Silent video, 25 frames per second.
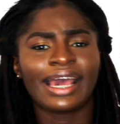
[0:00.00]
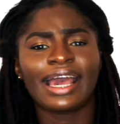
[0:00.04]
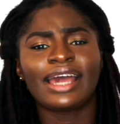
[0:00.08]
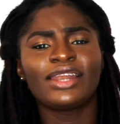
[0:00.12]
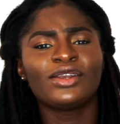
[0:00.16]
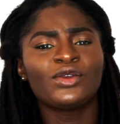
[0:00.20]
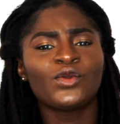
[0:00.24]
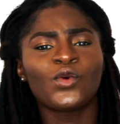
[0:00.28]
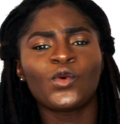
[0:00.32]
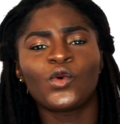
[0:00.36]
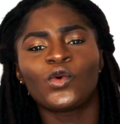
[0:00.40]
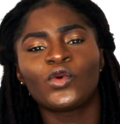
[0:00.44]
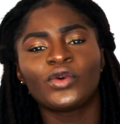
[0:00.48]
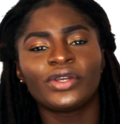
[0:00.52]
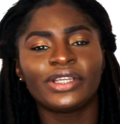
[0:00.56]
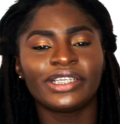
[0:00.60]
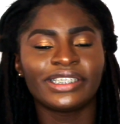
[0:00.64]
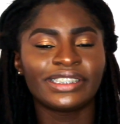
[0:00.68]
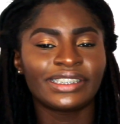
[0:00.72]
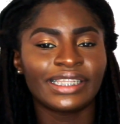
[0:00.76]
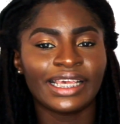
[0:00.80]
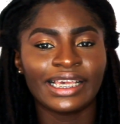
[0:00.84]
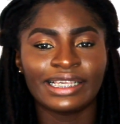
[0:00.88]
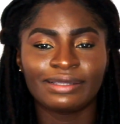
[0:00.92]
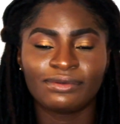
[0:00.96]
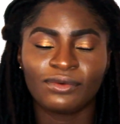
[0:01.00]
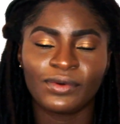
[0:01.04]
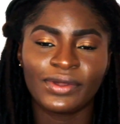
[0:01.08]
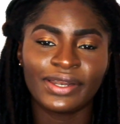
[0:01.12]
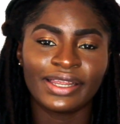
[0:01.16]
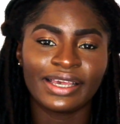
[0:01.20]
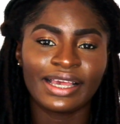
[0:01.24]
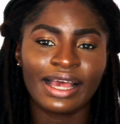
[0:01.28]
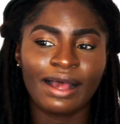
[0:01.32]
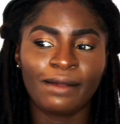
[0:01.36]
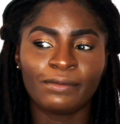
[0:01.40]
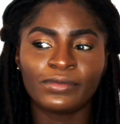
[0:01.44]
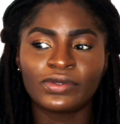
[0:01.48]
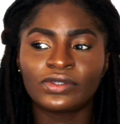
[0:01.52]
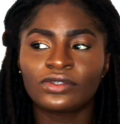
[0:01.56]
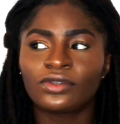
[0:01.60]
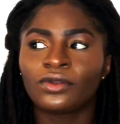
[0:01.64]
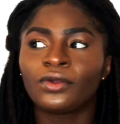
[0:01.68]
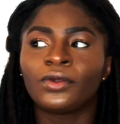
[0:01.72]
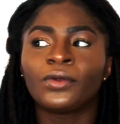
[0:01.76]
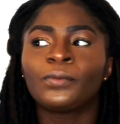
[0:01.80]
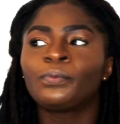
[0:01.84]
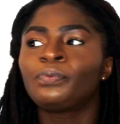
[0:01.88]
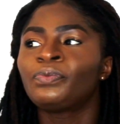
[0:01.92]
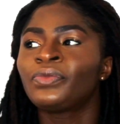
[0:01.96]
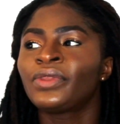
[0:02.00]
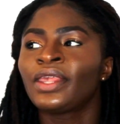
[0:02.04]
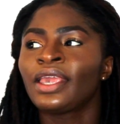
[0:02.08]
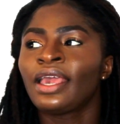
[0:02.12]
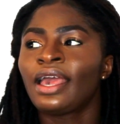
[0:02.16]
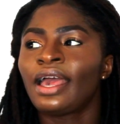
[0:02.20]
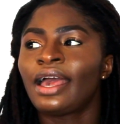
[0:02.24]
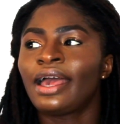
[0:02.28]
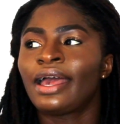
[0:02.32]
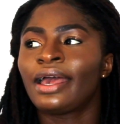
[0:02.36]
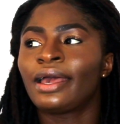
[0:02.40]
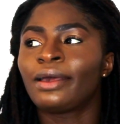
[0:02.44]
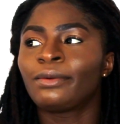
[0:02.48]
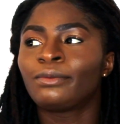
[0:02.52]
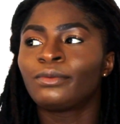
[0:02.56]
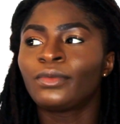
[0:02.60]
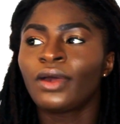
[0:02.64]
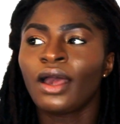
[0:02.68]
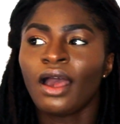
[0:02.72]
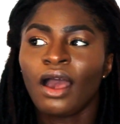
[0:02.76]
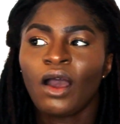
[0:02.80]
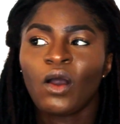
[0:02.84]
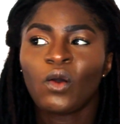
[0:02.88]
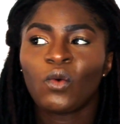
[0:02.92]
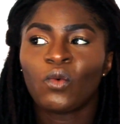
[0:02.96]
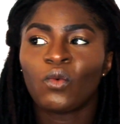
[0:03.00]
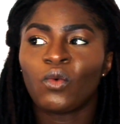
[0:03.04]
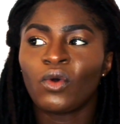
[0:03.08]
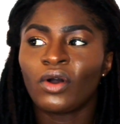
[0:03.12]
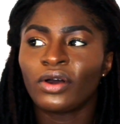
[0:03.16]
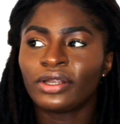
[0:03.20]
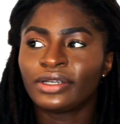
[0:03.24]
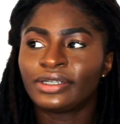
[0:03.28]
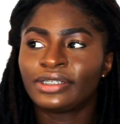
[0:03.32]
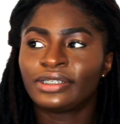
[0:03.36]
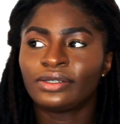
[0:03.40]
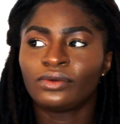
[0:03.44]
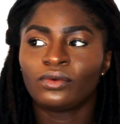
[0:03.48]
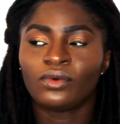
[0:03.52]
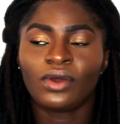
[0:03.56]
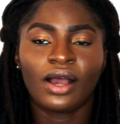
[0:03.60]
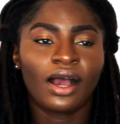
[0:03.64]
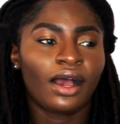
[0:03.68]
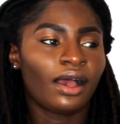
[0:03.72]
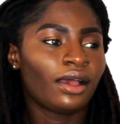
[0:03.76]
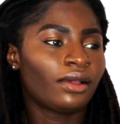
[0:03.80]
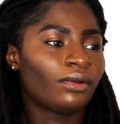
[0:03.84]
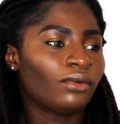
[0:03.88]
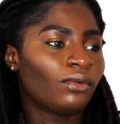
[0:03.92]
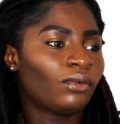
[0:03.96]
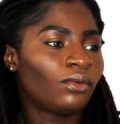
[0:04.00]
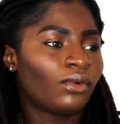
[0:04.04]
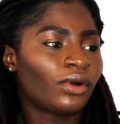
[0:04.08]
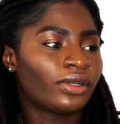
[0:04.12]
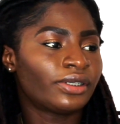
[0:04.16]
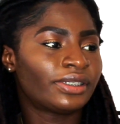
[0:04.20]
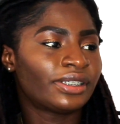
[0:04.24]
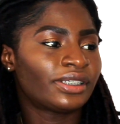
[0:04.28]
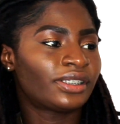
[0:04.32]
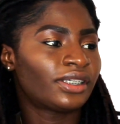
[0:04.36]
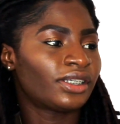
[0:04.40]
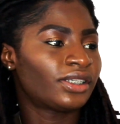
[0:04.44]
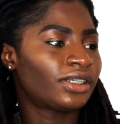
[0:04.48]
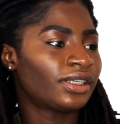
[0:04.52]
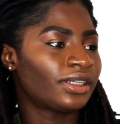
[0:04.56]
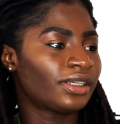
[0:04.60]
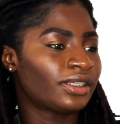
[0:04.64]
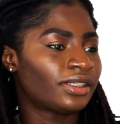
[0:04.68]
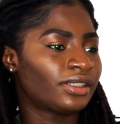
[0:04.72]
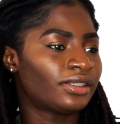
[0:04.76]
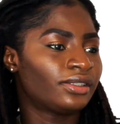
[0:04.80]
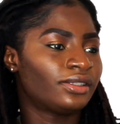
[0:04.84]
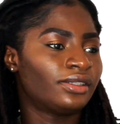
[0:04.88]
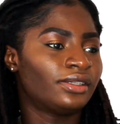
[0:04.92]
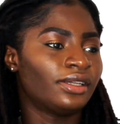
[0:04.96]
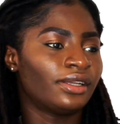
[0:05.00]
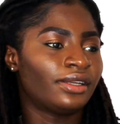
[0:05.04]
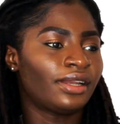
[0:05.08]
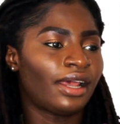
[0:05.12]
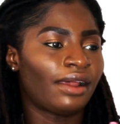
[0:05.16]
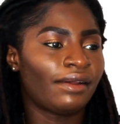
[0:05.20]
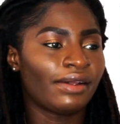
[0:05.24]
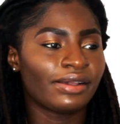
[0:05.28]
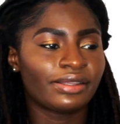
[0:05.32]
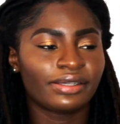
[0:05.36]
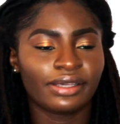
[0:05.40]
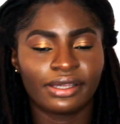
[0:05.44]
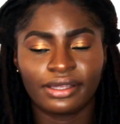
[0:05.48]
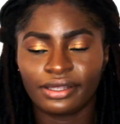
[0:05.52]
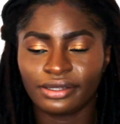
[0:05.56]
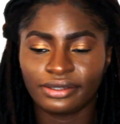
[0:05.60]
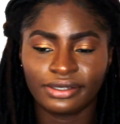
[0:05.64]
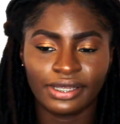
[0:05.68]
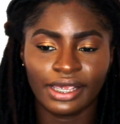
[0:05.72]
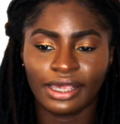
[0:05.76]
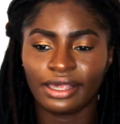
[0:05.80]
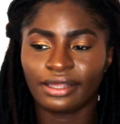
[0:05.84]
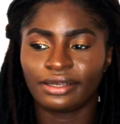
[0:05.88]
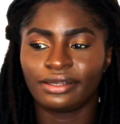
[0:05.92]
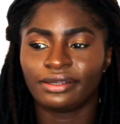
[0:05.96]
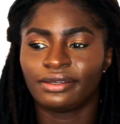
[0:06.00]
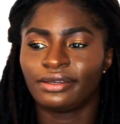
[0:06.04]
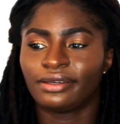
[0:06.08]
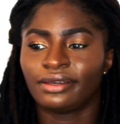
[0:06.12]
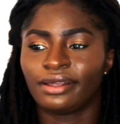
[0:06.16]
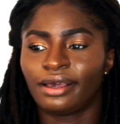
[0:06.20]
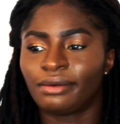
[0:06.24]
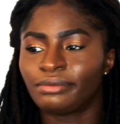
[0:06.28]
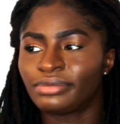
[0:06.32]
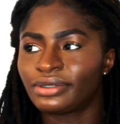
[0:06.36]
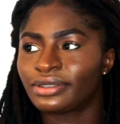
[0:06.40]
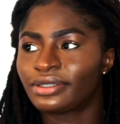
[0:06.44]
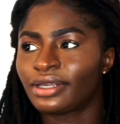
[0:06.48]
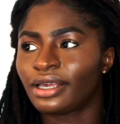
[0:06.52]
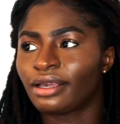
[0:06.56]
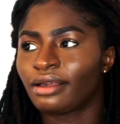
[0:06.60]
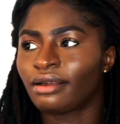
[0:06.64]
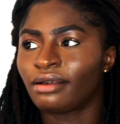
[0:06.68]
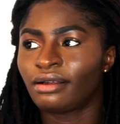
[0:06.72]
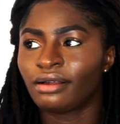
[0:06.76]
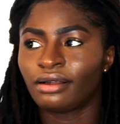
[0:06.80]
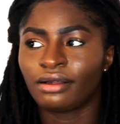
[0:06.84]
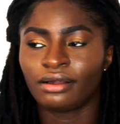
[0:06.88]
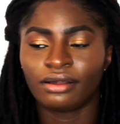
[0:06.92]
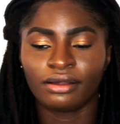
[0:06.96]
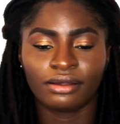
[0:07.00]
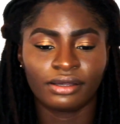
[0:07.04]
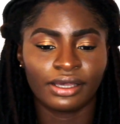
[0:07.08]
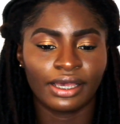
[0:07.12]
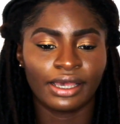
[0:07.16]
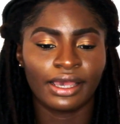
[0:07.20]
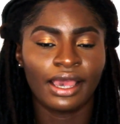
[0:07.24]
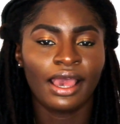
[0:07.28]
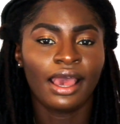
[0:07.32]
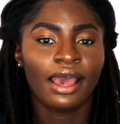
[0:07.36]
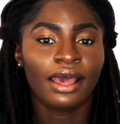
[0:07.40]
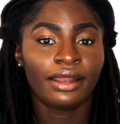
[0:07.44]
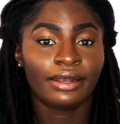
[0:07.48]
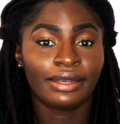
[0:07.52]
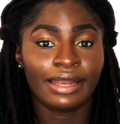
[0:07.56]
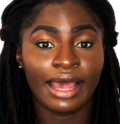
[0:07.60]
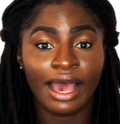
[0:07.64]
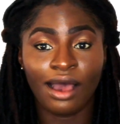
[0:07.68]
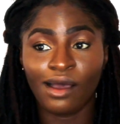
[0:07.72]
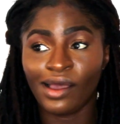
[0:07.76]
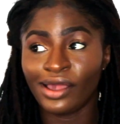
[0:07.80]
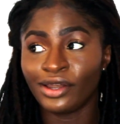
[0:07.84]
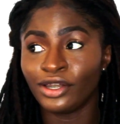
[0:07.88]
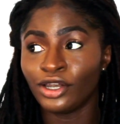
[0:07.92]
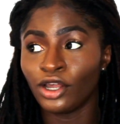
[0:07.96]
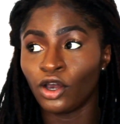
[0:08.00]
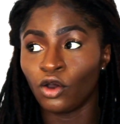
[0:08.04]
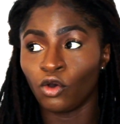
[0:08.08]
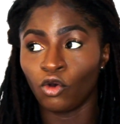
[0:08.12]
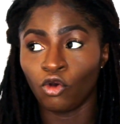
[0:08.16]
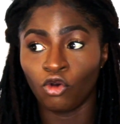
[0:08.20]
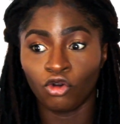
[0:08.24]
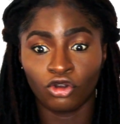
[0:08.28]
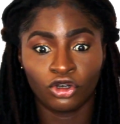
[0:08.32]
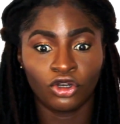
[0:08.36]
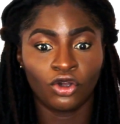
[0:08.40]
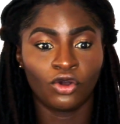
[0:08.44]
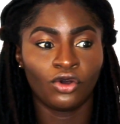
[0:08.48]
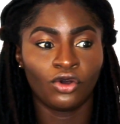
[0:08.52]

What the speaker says: I had know all these things. But when it comes to what decisions the director can take it to them, I'm just like, oh, okay, now I know.